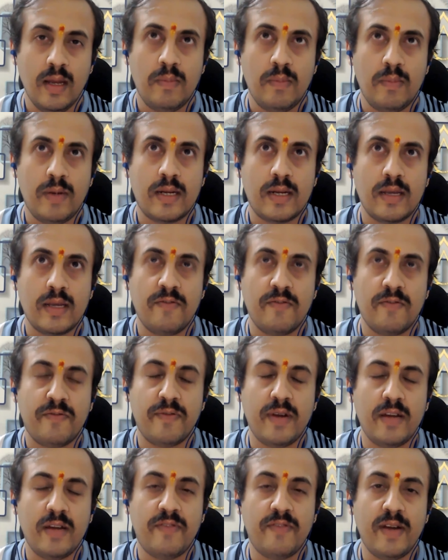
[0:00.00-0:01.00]
But
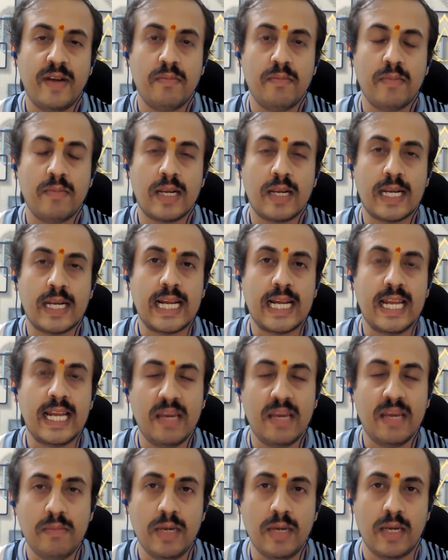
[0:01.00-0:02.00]
if I'm
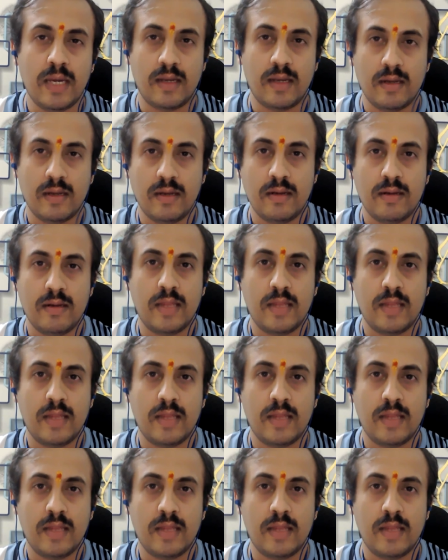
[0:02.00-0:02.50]
claiming,